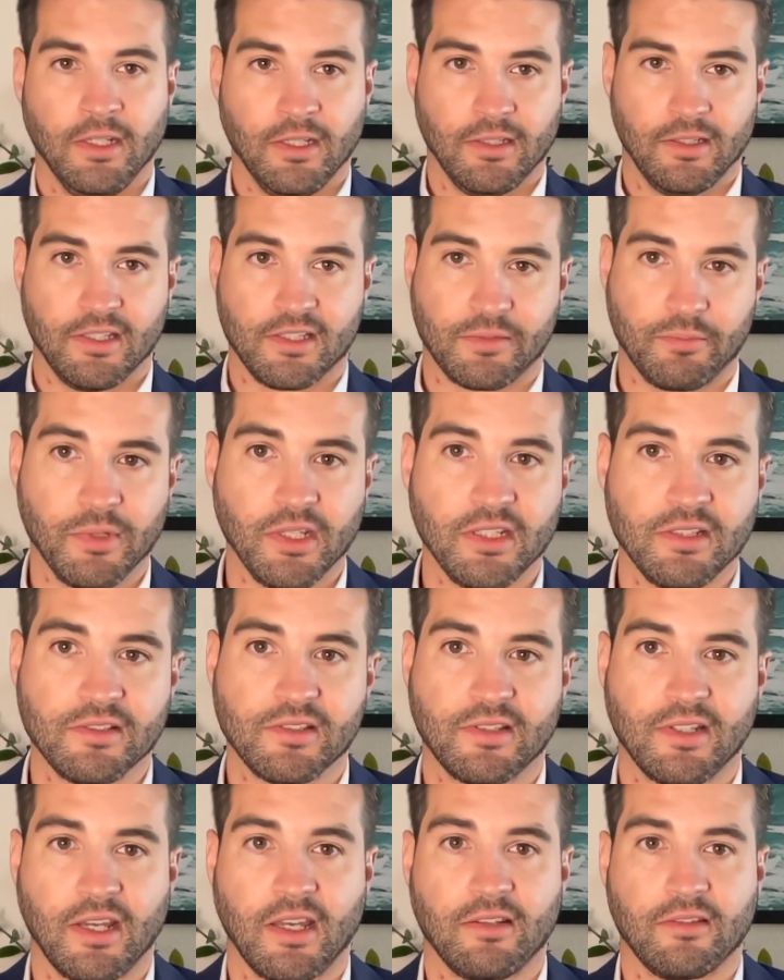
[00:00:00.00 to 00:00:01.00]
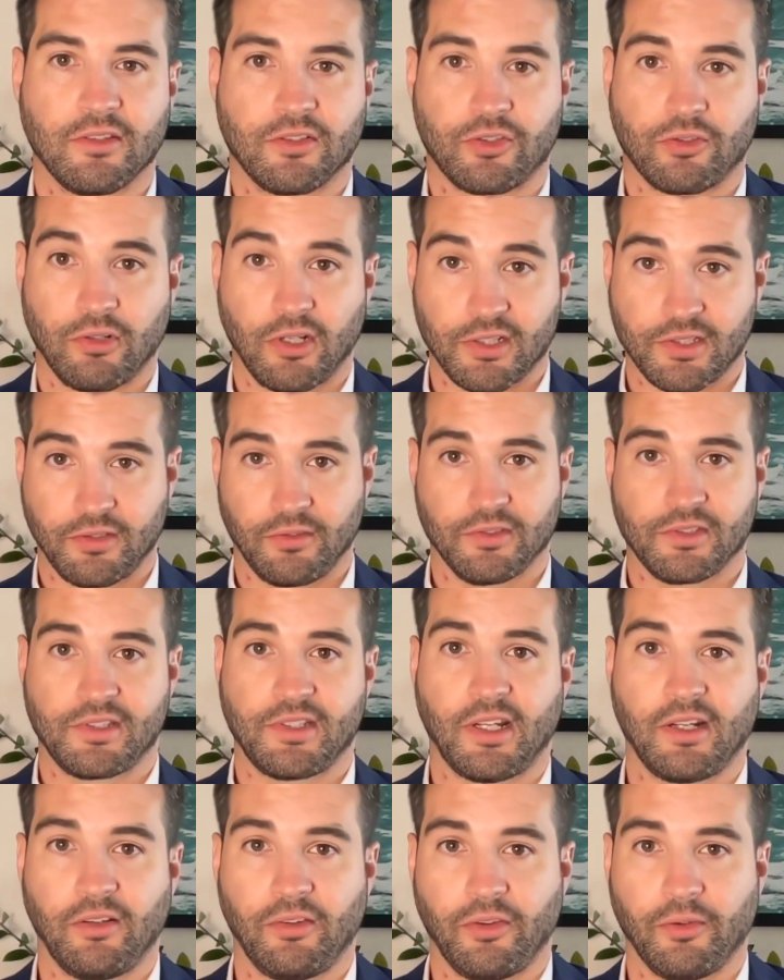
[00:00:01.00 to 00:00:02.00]
This means that the trust holds
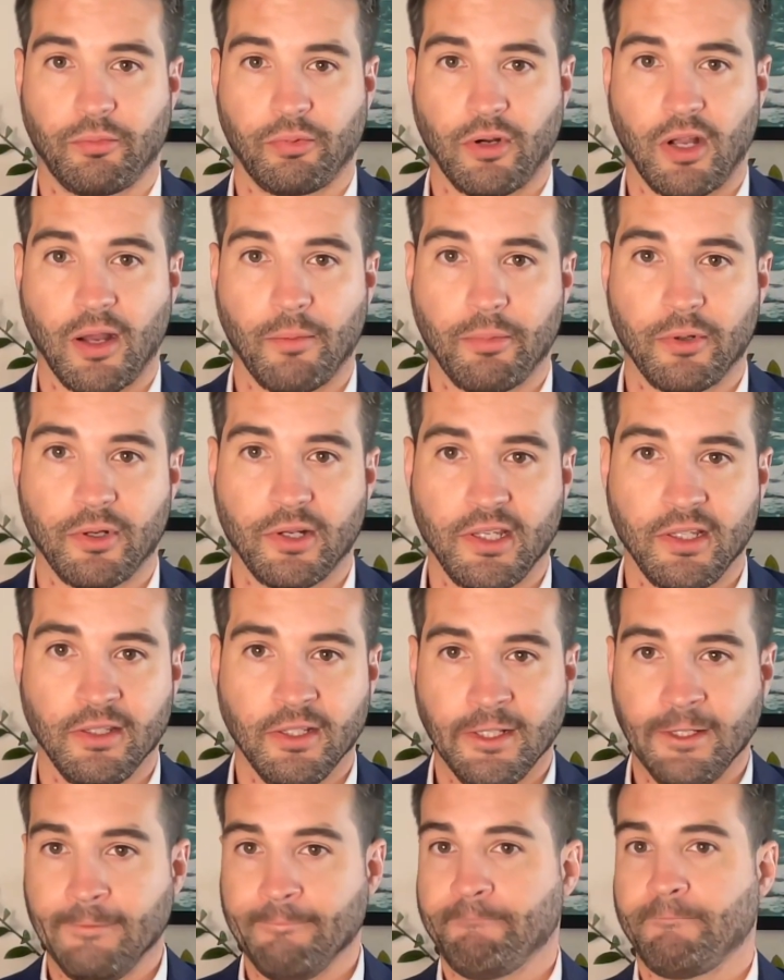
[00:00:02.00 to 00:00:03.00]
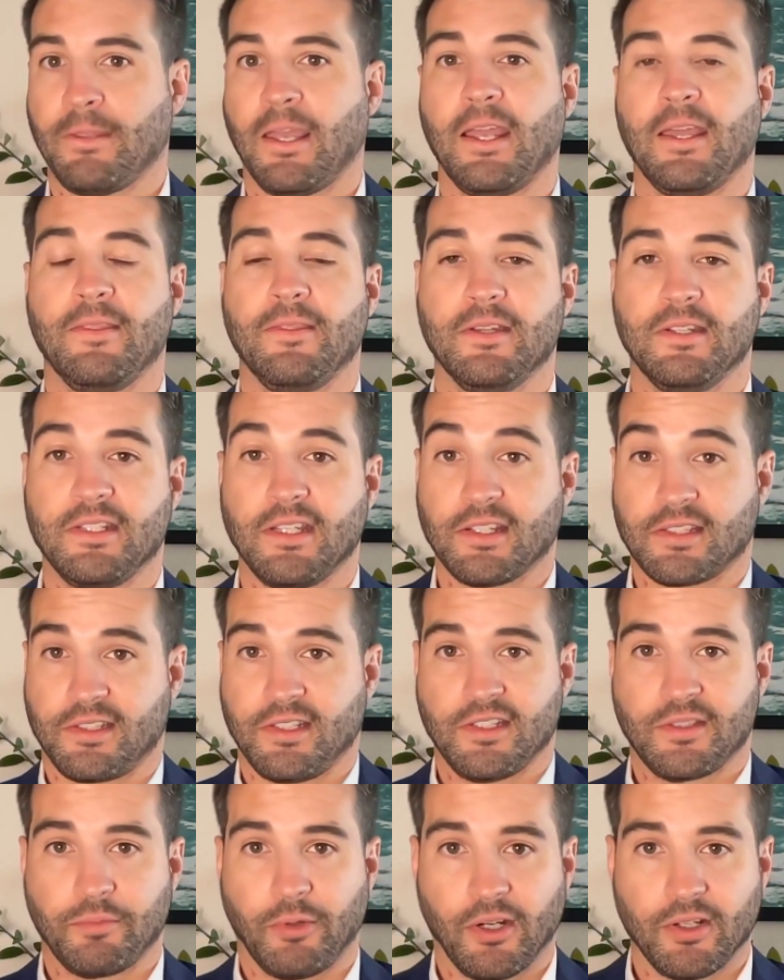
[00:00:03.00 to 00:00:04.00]
title of the property, and the DST
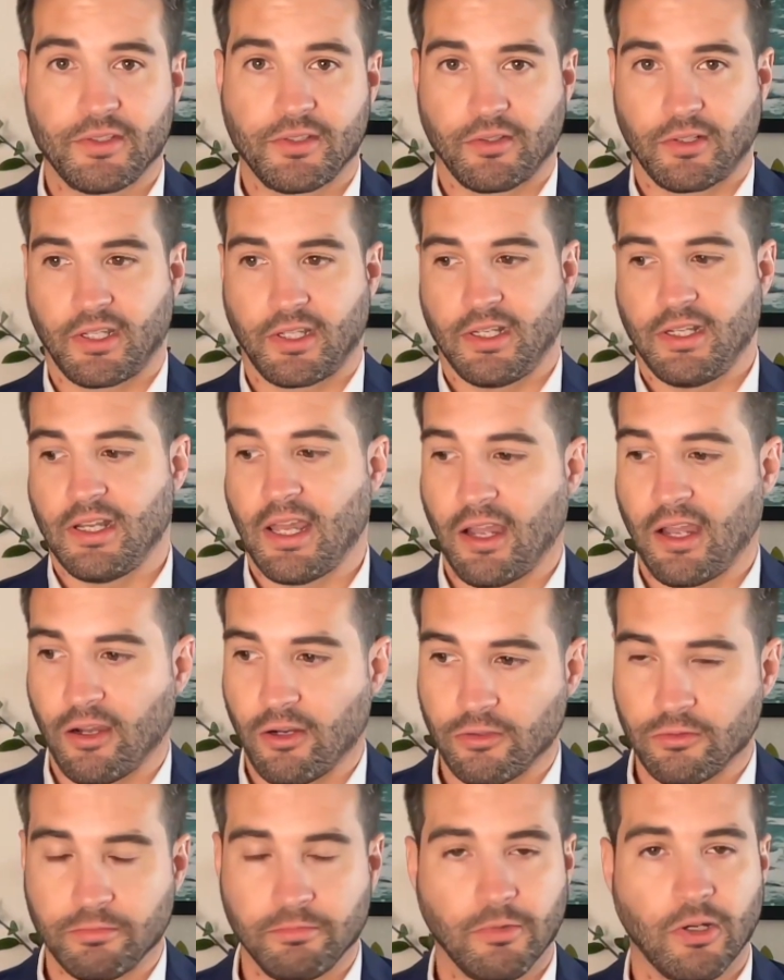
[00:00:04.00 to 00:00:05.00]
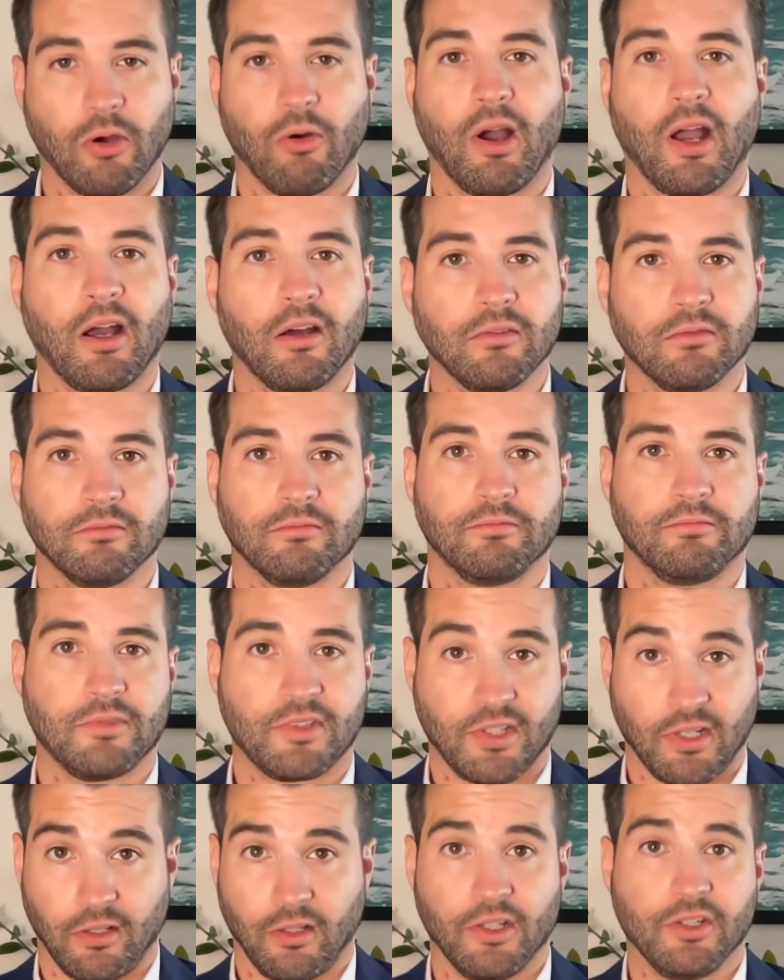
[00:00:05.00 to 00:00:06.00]
sponsor can now go out and
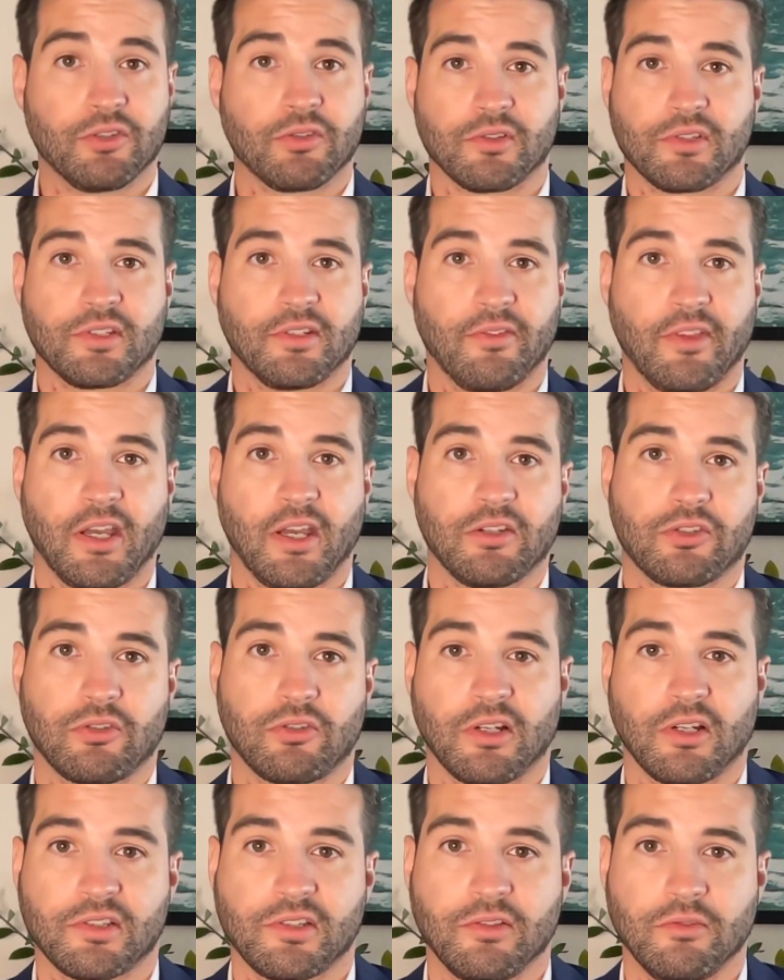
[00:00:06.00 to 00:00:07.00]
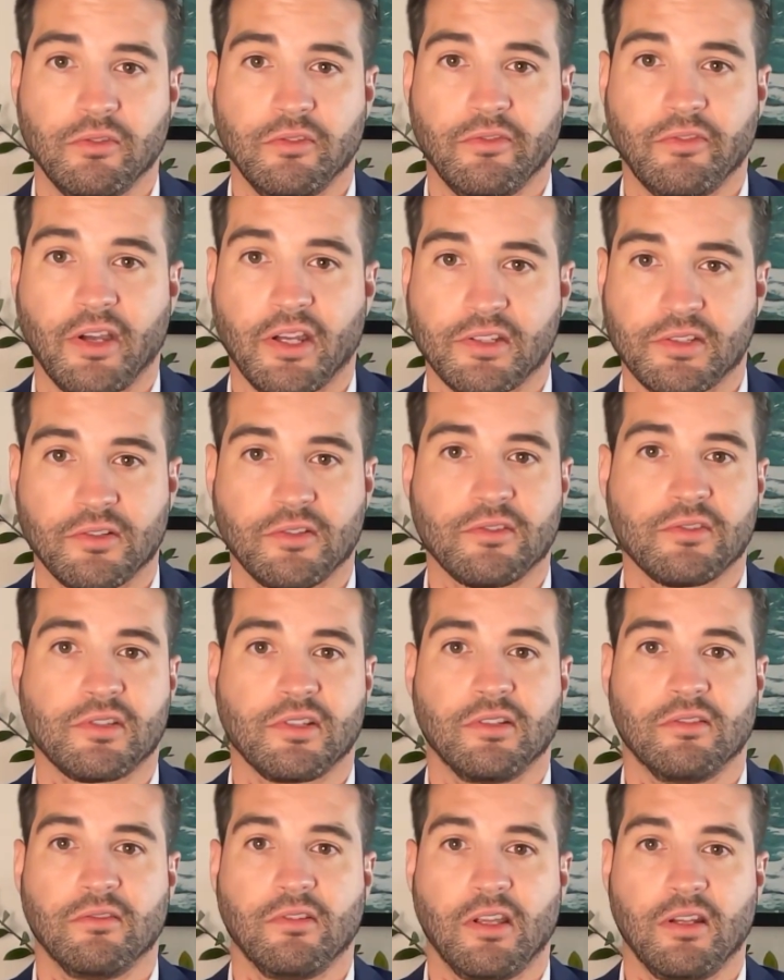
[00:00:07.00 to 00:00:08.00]
sell interests of that trust to investors
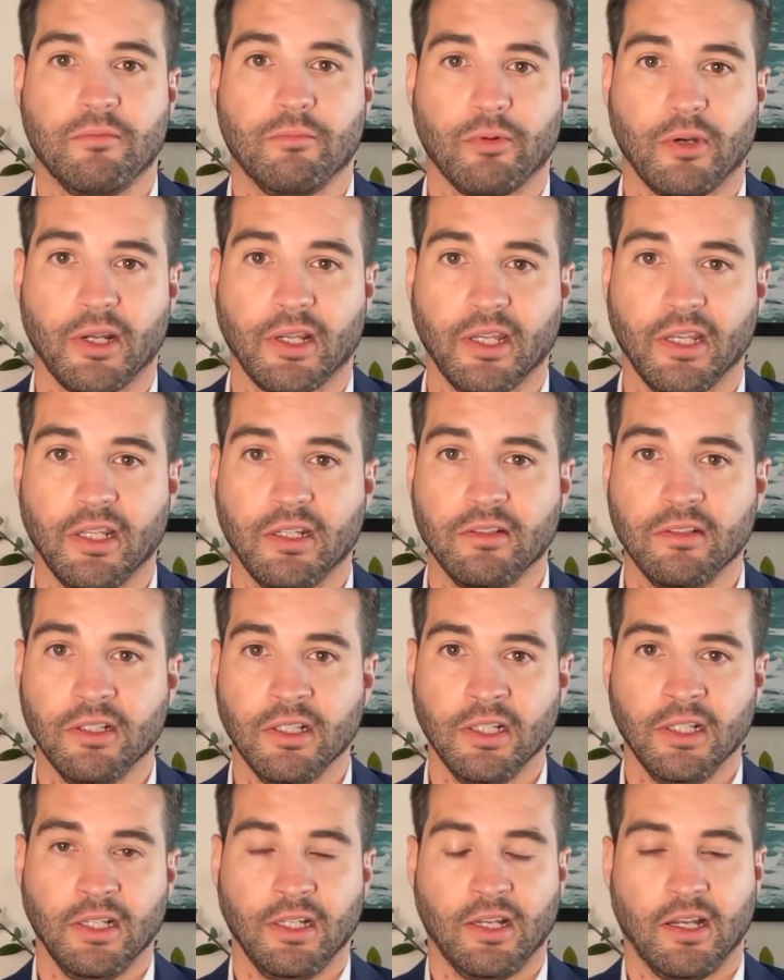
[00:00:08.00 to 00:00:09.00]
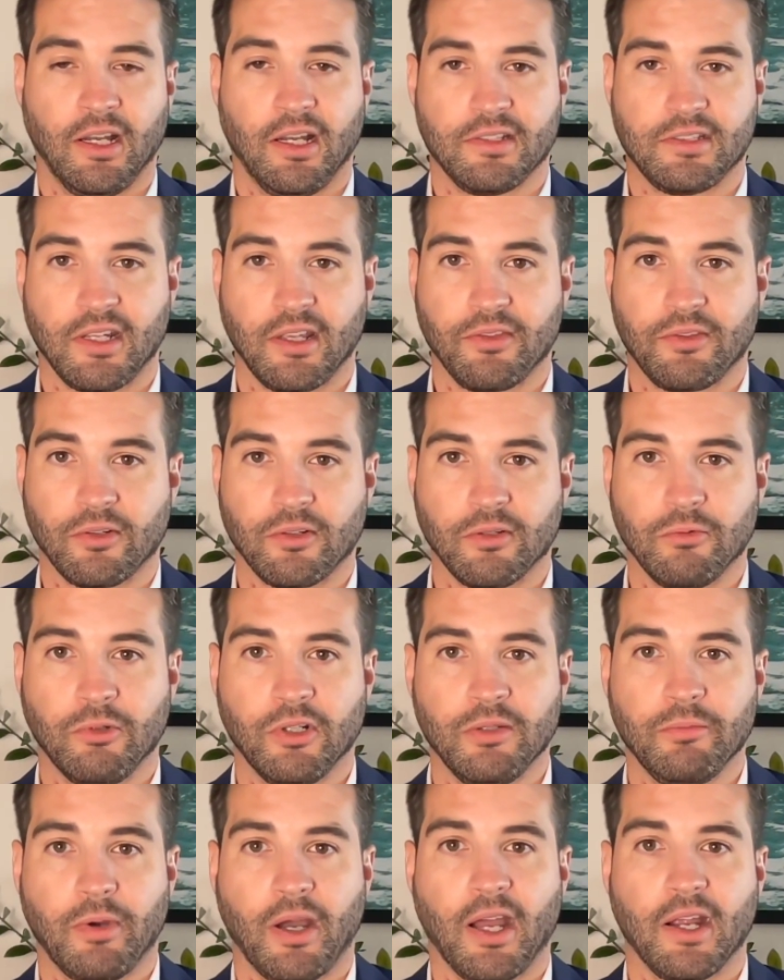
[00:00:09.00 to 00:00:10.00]
and bring in
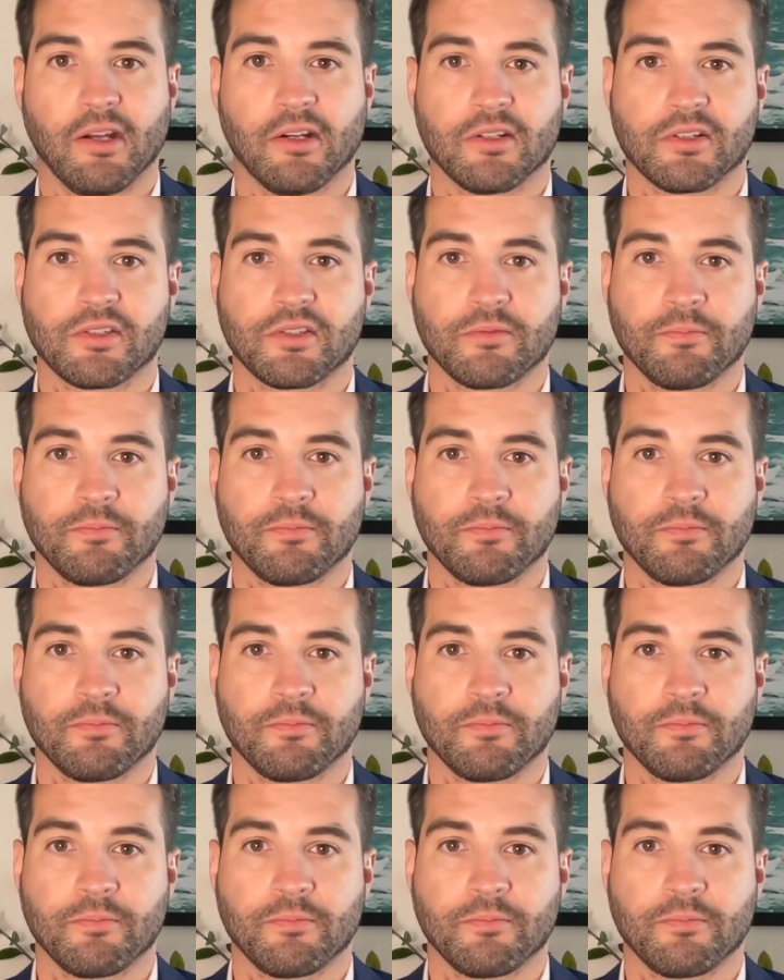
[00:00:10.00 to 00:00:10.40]
1031 buyers.